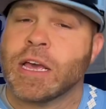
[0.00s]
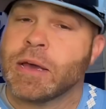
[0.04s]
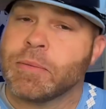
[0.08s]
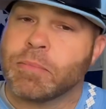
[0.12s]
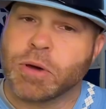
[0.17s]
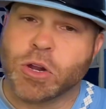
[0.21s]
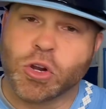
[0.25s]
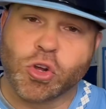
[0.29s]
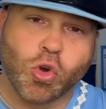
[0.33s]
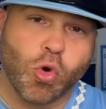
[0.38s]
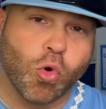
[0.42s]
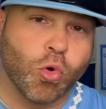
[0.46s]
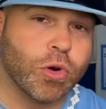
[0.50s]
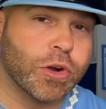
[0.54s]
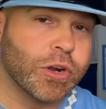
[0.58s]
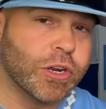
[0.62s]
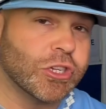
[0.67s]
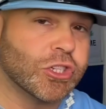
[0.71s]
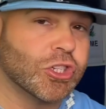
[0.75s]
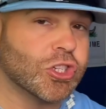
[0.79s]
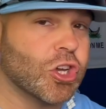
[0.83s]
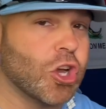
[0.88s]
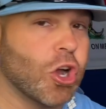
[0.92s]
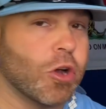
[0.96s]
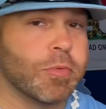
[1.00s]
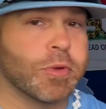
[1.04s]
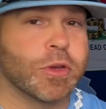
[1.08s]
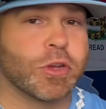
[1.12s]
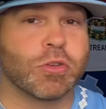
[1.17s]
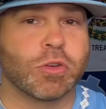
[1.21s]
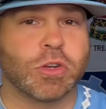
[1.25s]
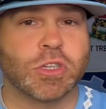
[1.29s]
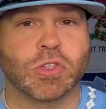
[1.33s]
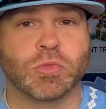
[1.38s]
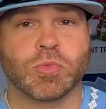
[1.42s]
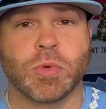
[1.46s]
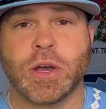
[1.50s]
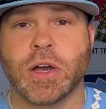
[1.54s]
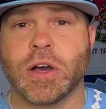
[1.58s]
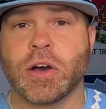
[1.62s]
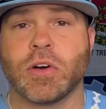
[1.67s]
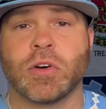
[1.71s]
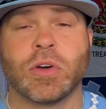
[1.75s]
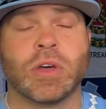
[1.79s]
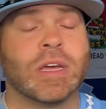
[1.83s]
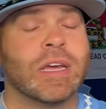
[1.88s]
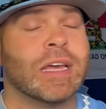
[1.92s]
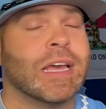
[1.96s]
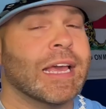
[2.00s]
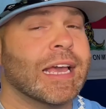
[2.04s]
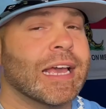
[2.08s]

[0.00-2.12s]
But according to Jacolby Criswell,